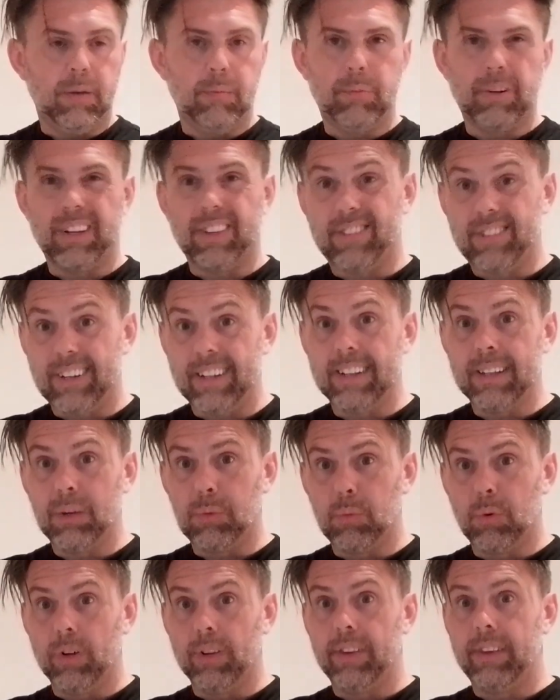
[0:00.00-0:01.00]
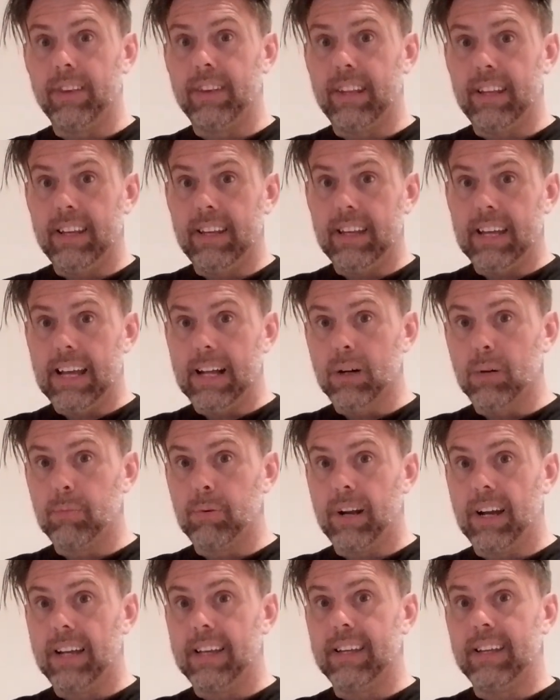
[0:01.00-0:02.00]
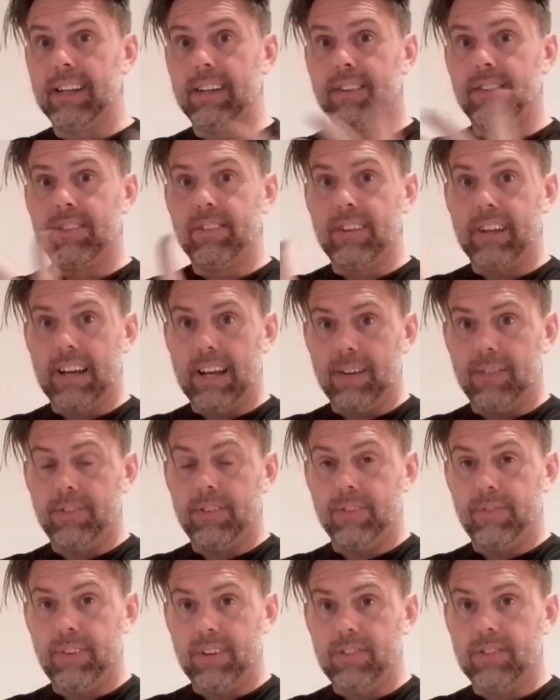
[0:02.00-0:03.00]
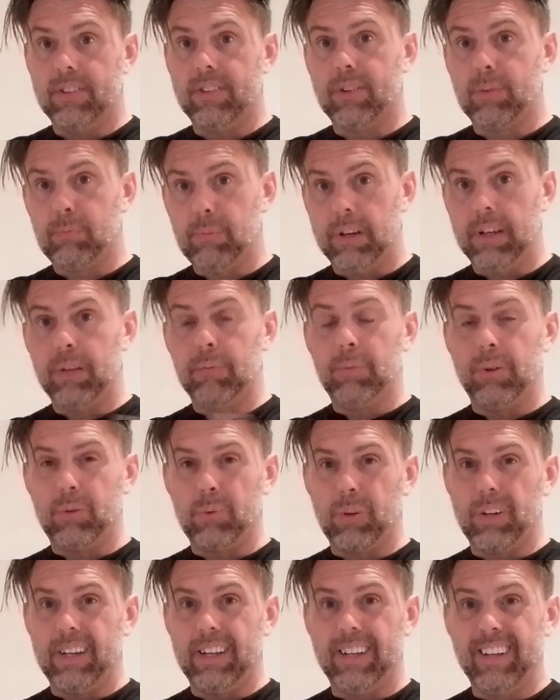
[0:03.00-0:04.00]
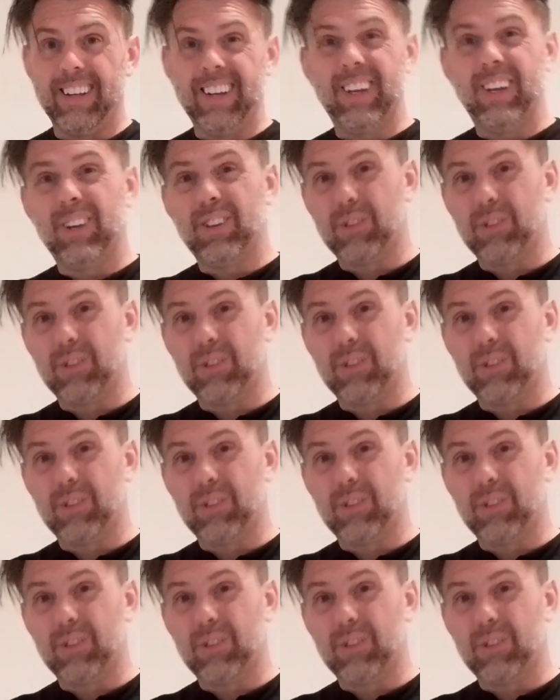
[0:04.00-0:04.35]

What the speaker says: but I certainly want the L brackets to have sufficient space between,